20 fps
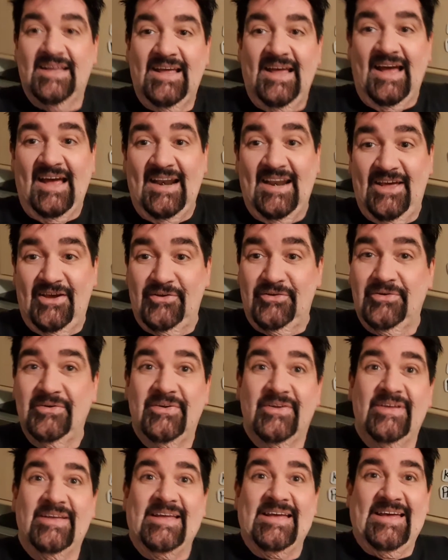Hello,
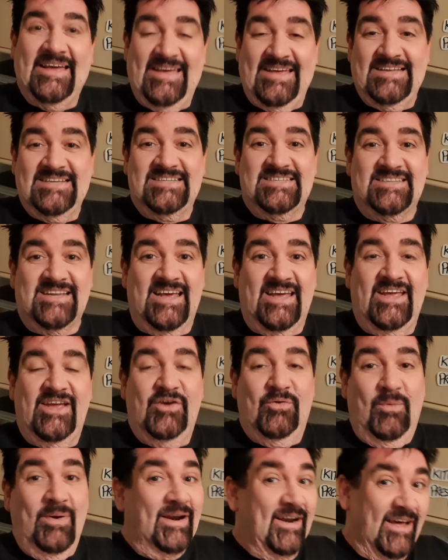it's day
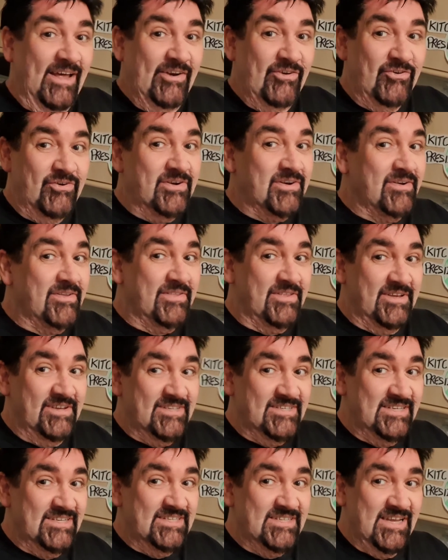
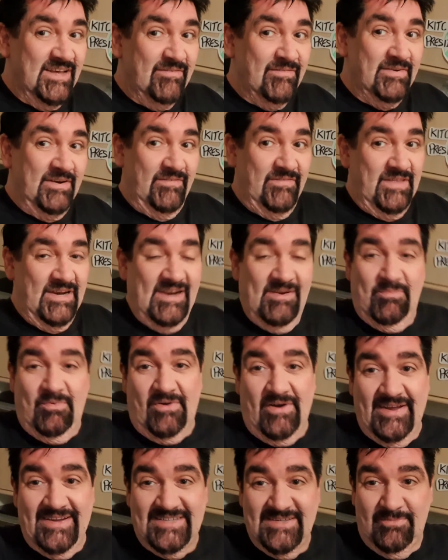137 of the
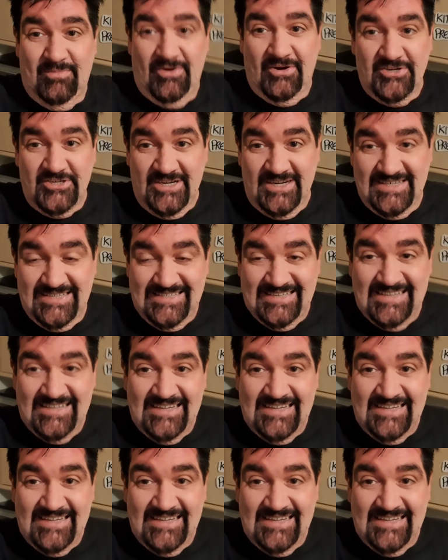Liberator project,